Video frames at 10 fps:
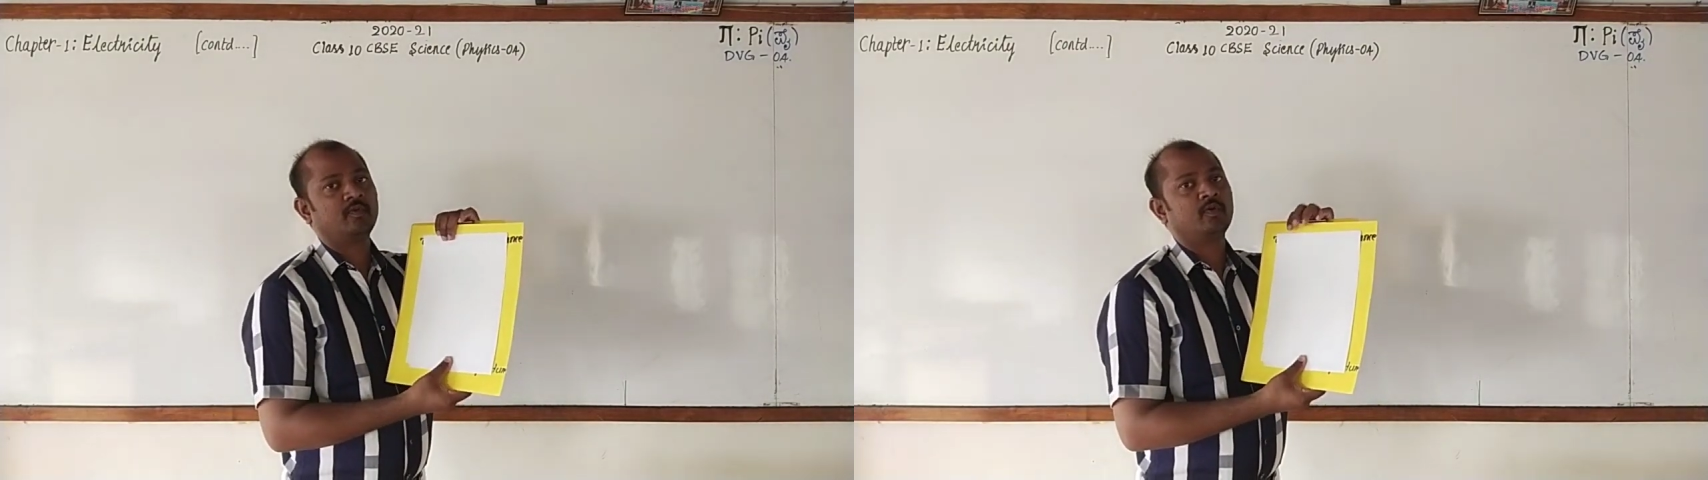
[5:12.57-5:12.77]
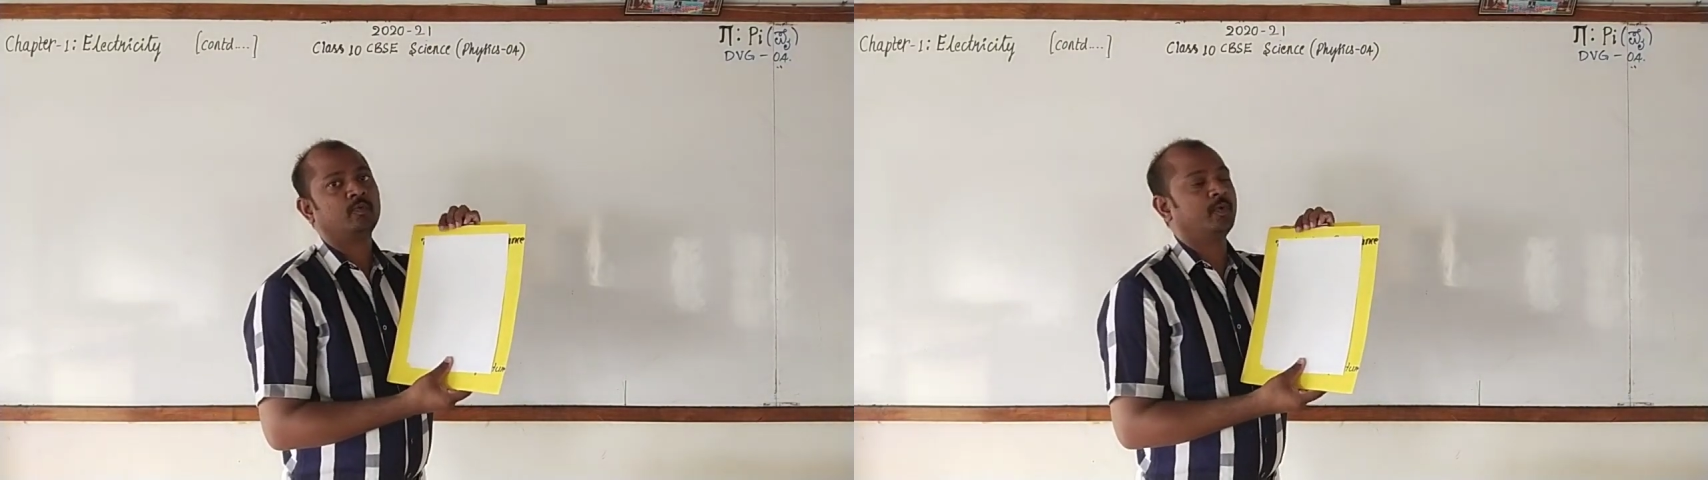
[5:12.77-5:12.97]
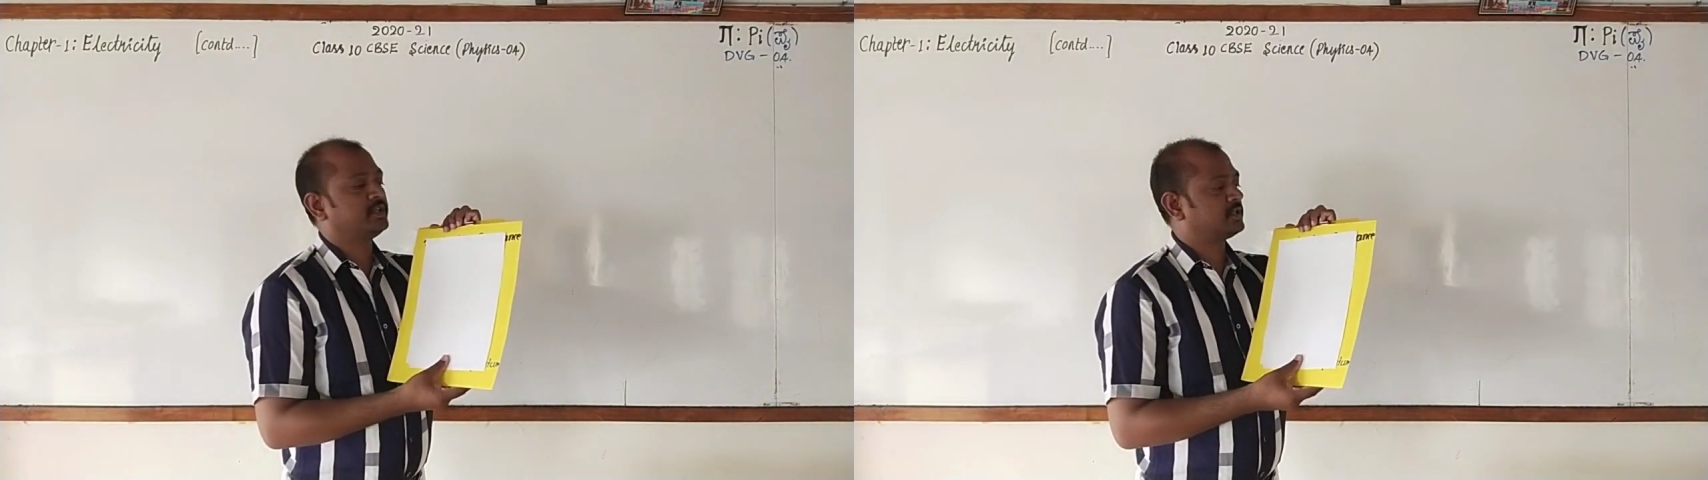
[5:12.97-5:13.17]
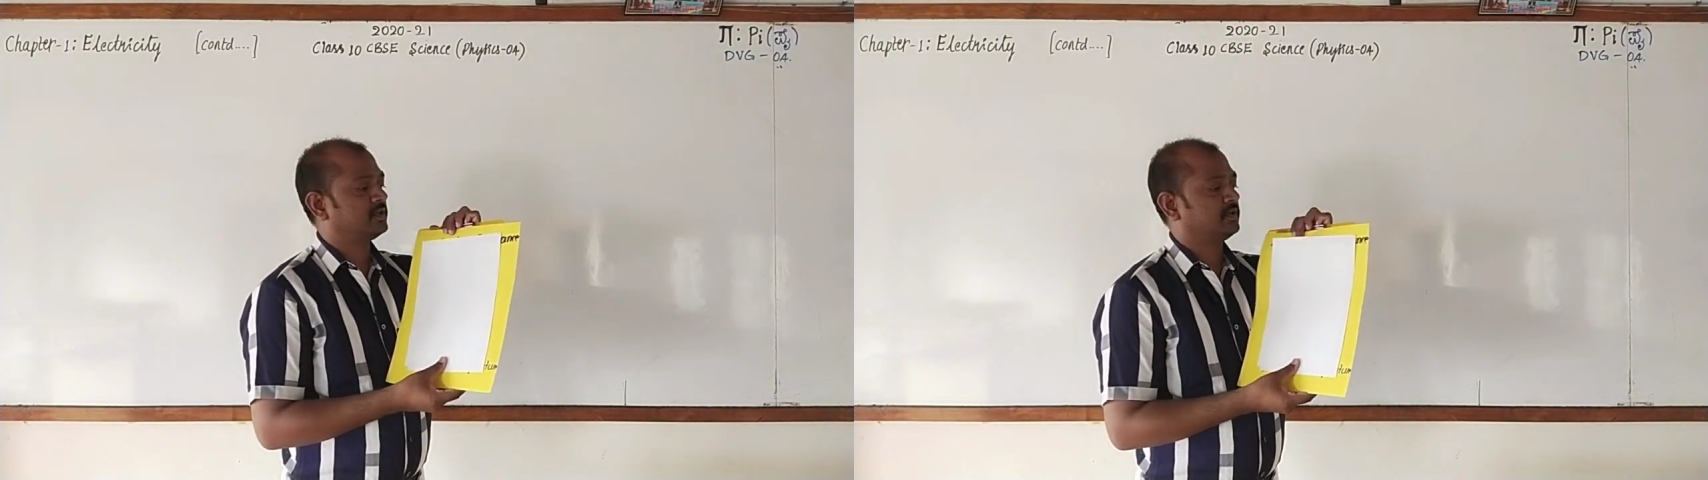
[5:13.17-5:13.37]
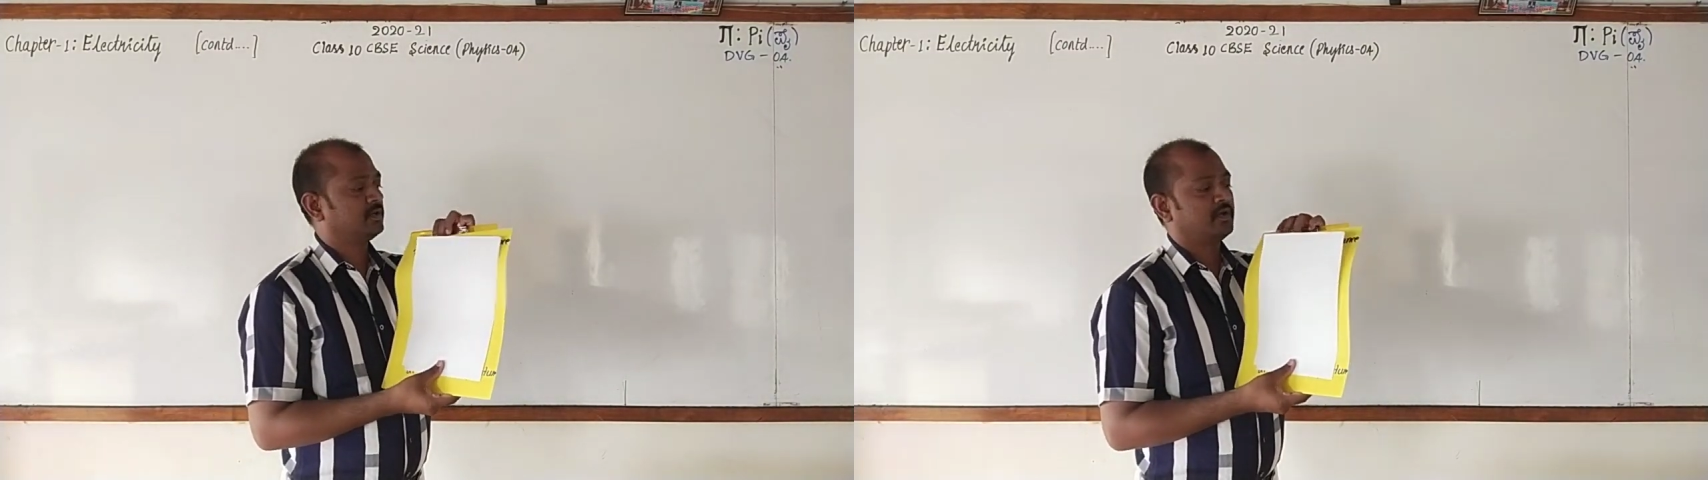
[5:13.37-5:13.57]
which
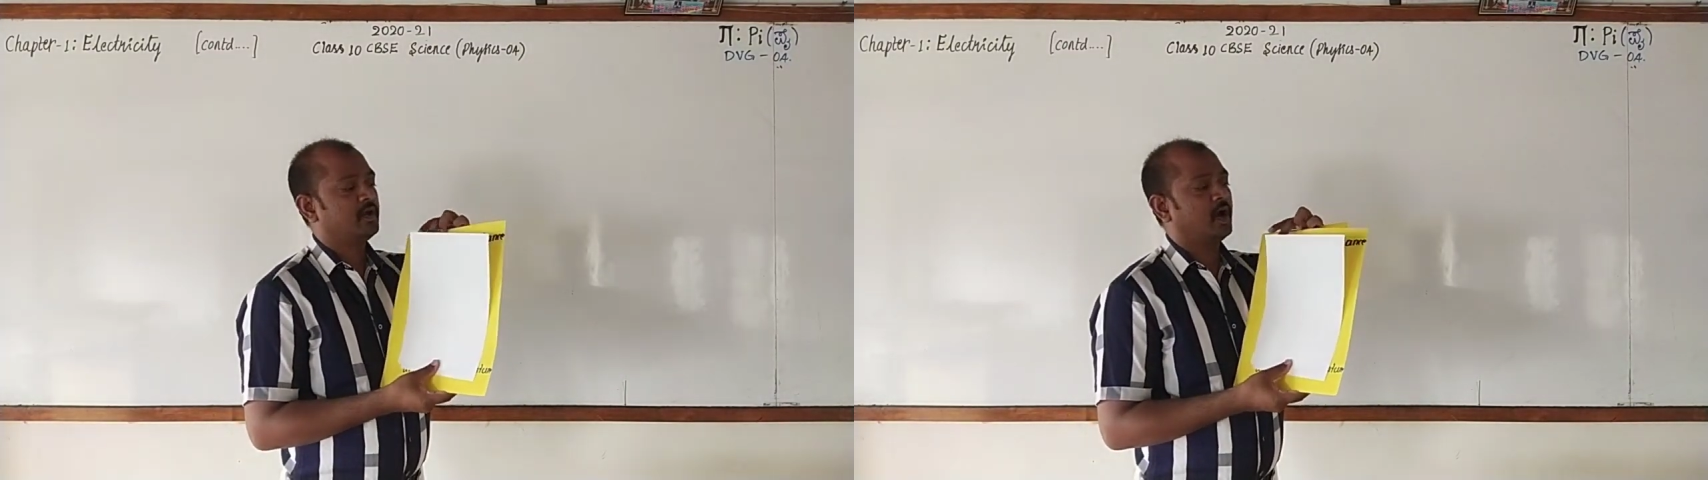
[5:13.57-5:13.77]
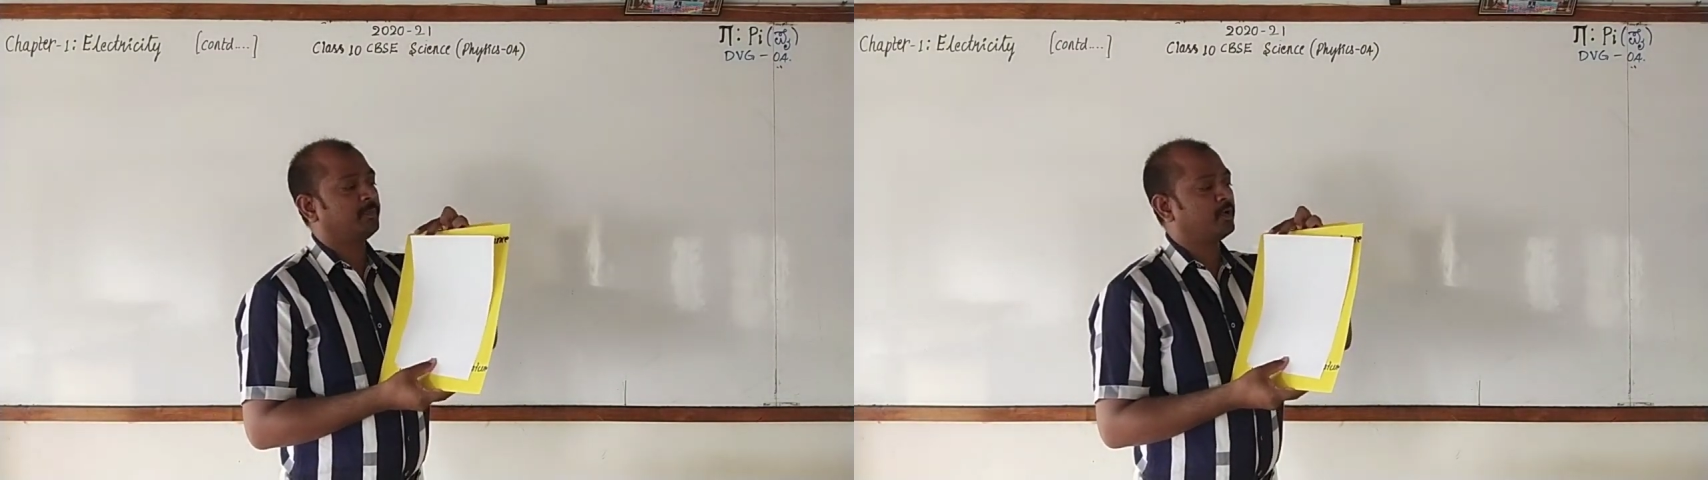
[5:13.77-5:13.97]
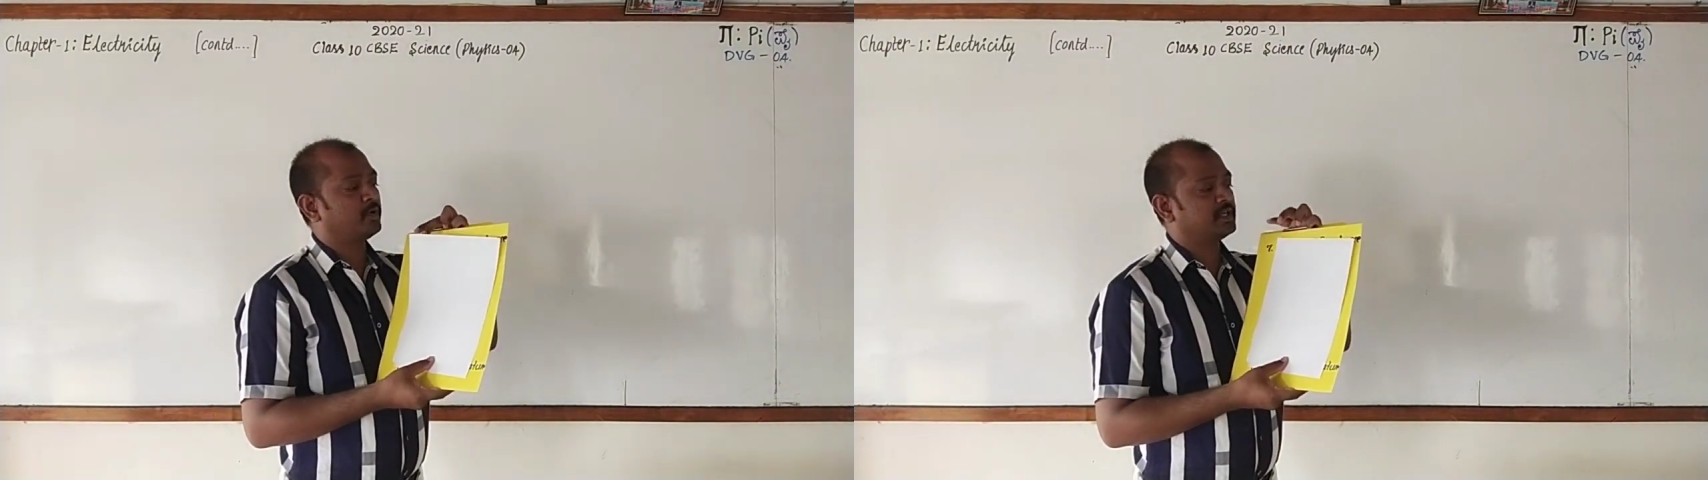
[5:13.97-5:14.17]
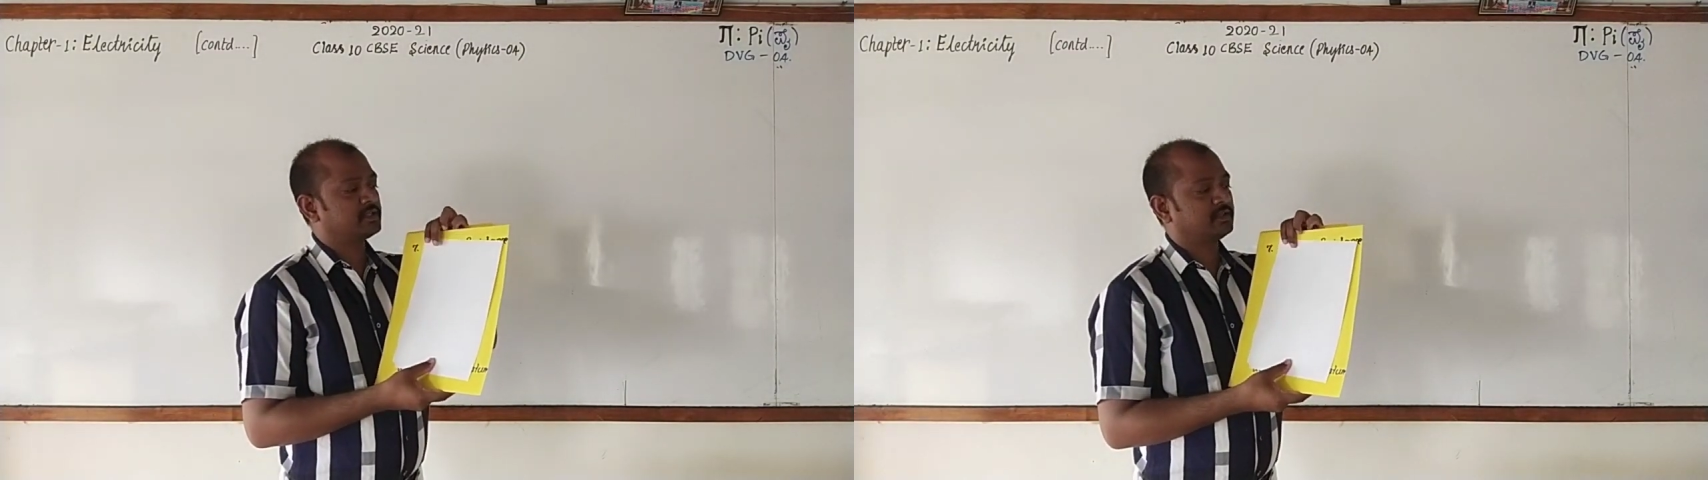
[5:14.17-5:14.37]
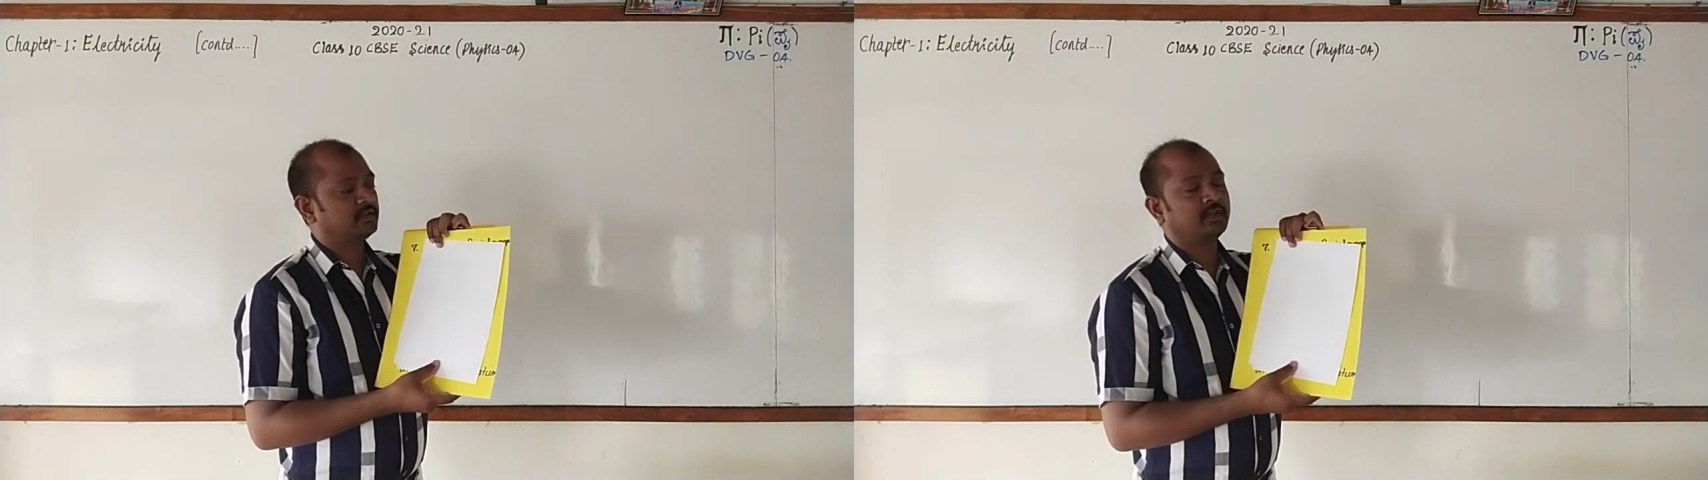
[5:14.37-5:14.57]

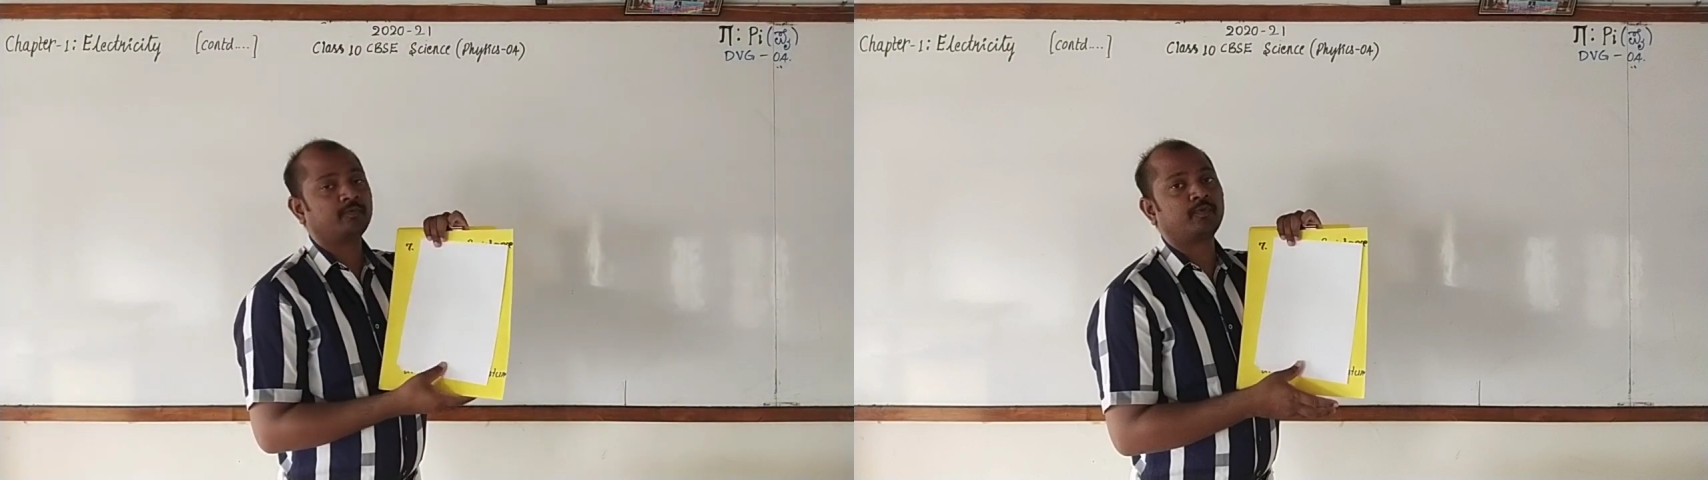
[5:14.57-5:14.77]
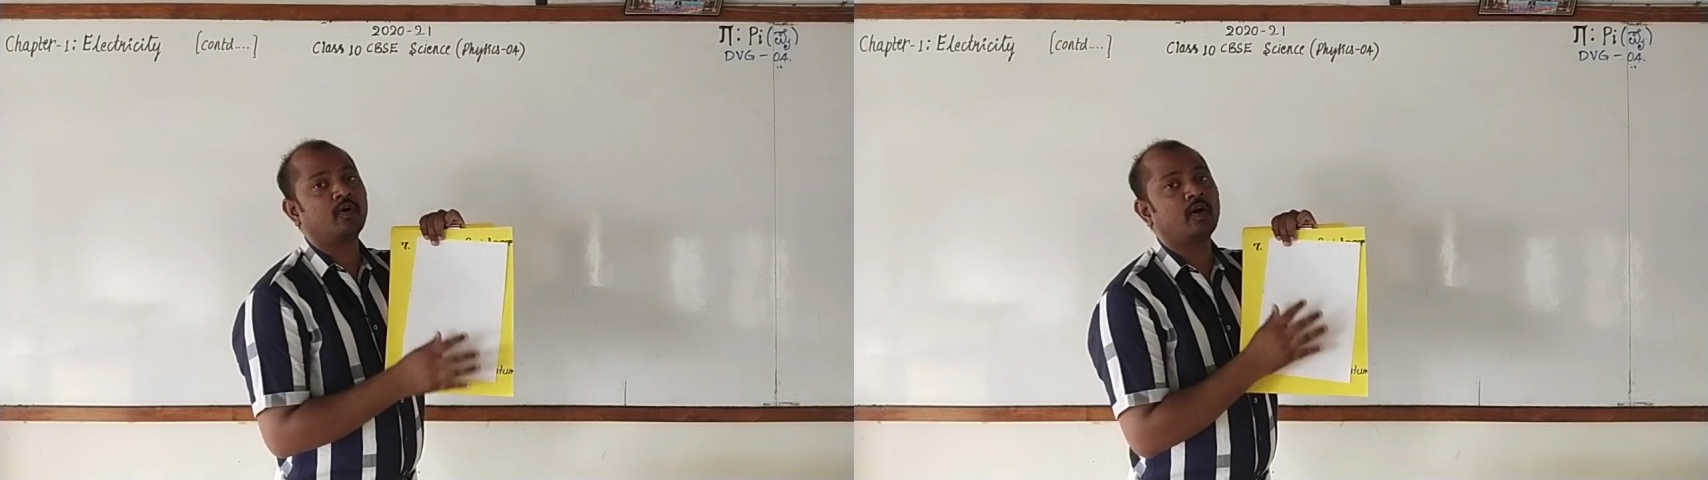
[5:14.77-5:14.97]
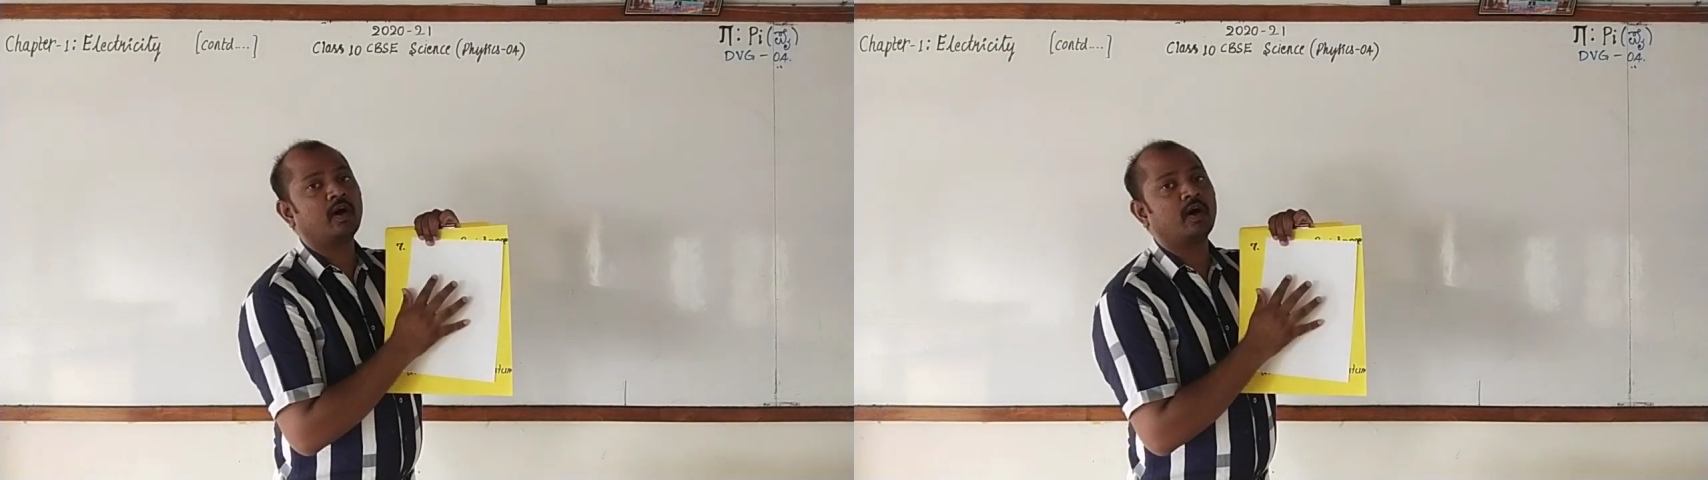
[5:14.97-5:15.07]
opposes the flow